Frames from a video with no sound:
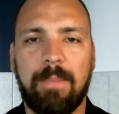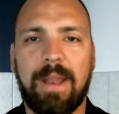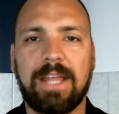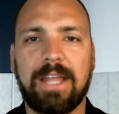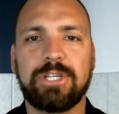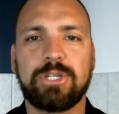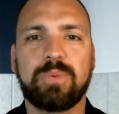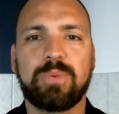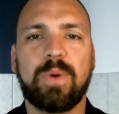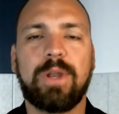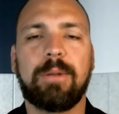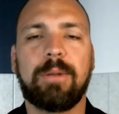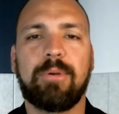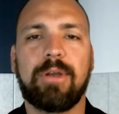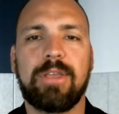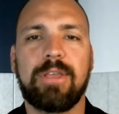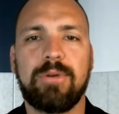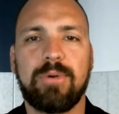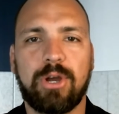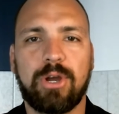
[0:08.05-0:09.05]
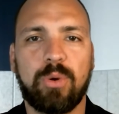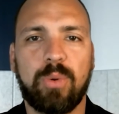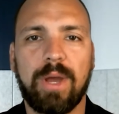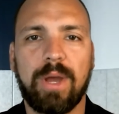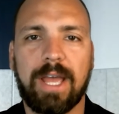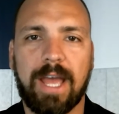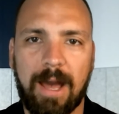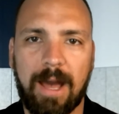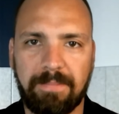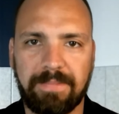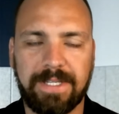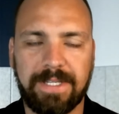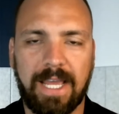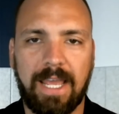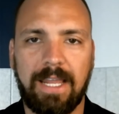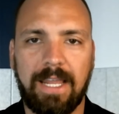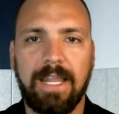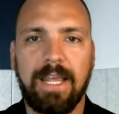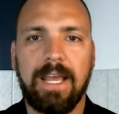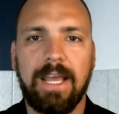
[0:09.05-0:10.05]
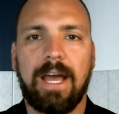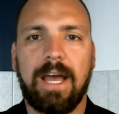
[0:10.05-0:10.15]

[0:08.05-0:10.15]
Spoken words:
And I just wanted to bring you a quick update